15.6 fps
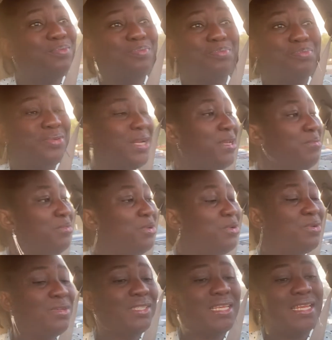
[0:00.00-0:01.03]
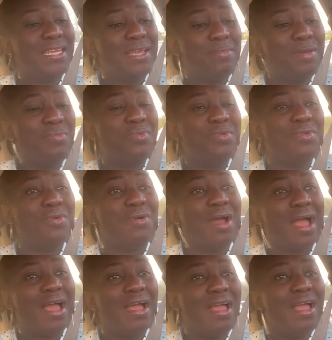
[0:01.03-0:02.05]
Because
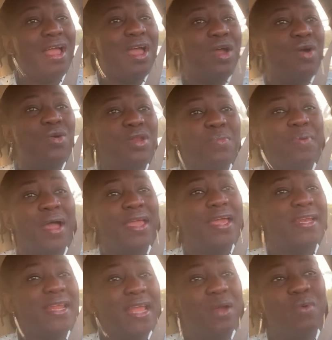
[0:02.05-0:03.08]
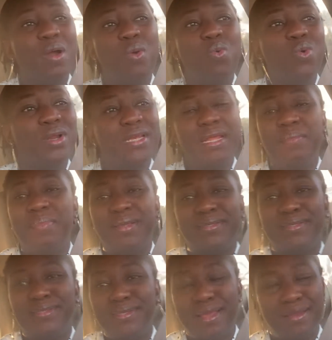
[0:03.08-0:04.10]
when you pay them
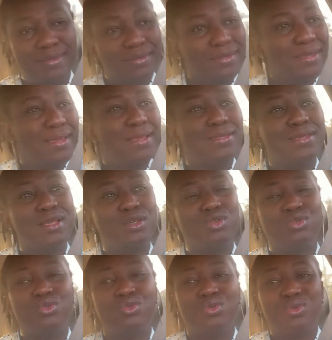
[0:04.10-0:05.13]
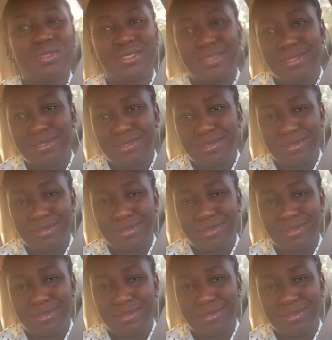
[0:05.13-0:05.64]
they get exhausted.